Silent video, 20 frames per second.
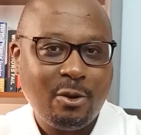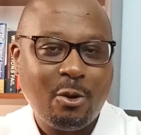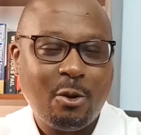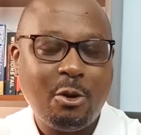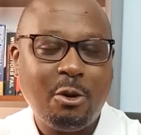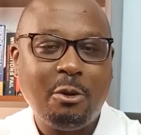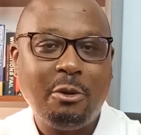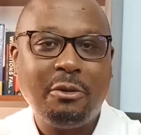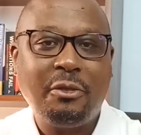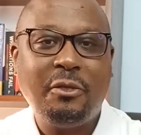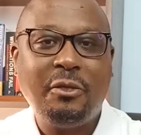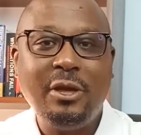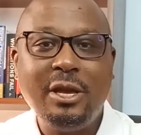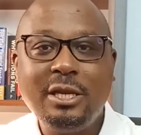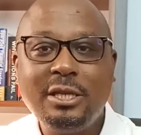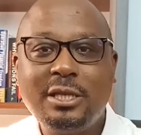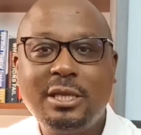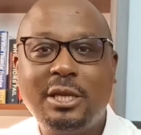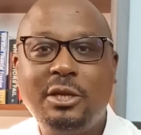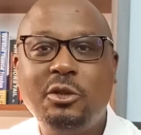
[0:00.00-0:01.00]
Or
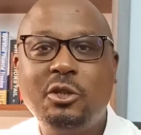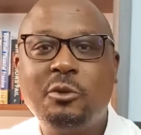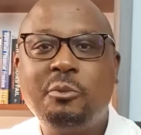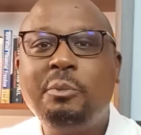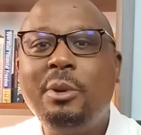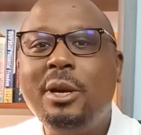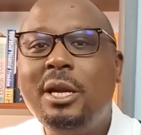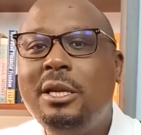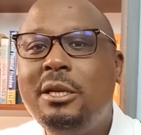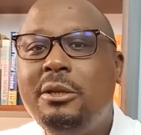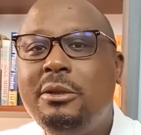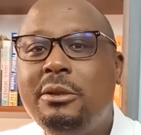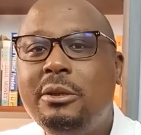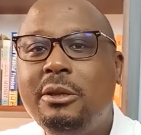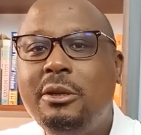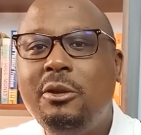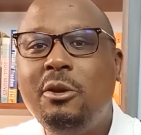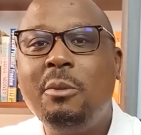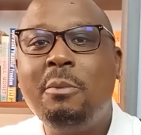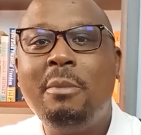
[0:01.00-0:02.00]
things that you spend
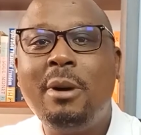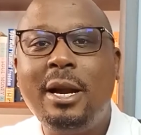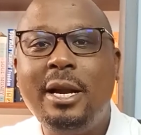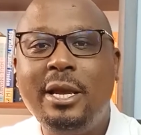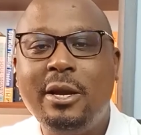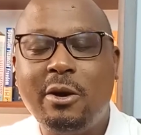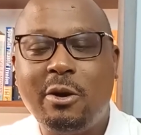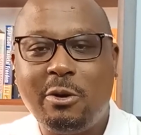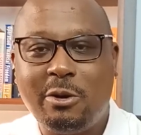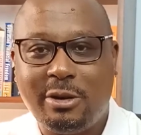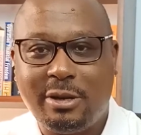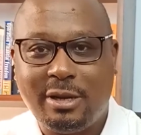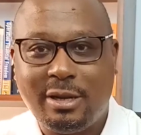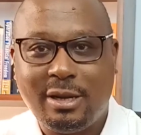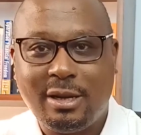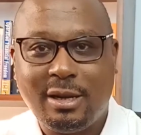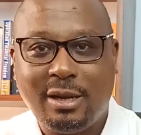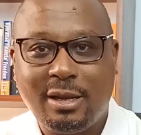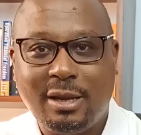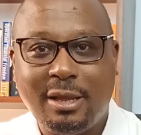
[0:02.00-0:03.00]
your money on
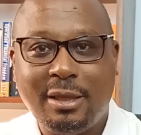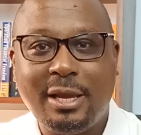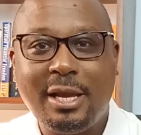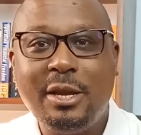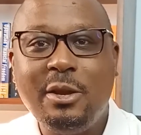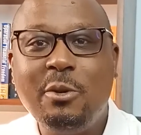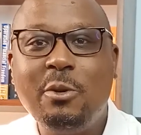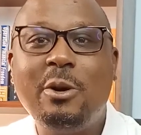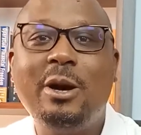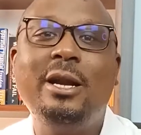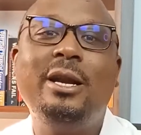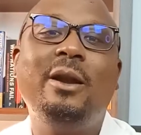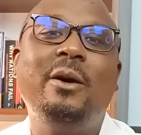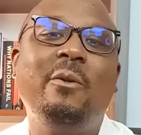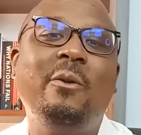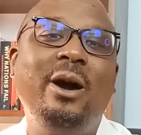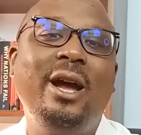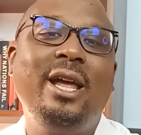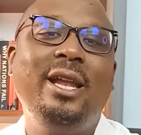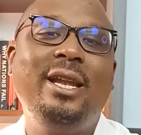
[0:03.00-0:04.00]
and then you wonder,
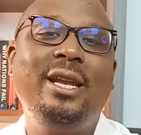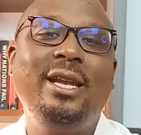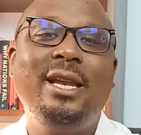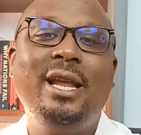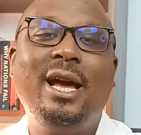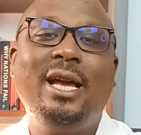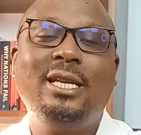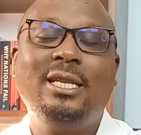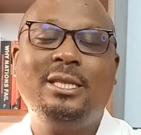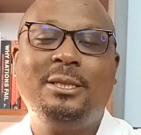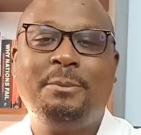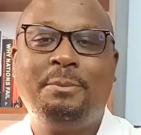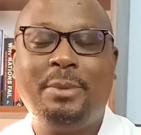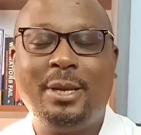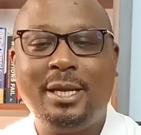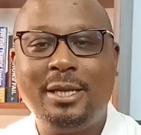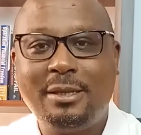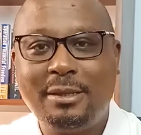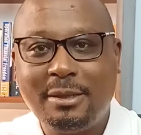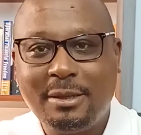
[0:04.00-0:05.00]
why did I
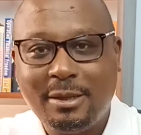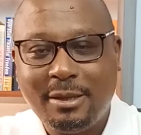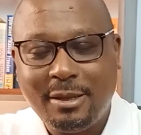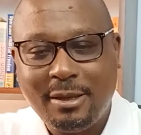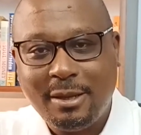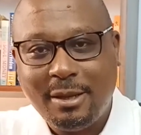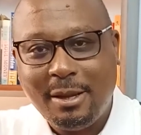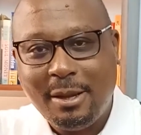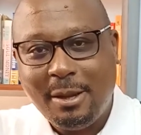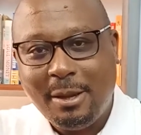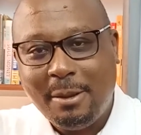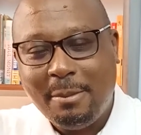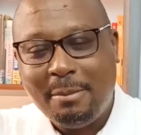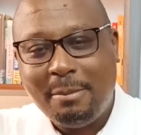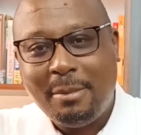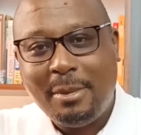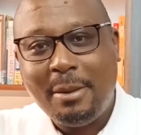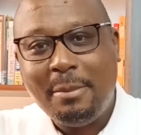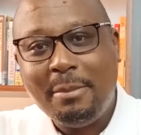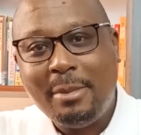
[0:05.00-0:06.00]
spend
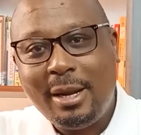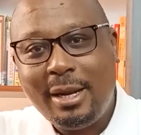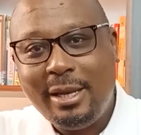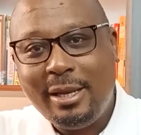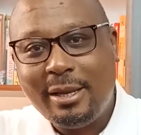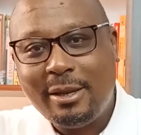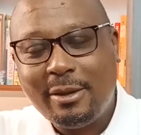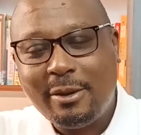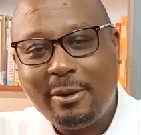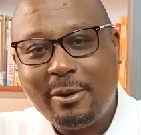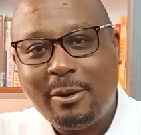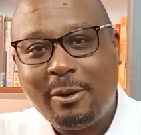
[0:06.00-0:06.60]
my money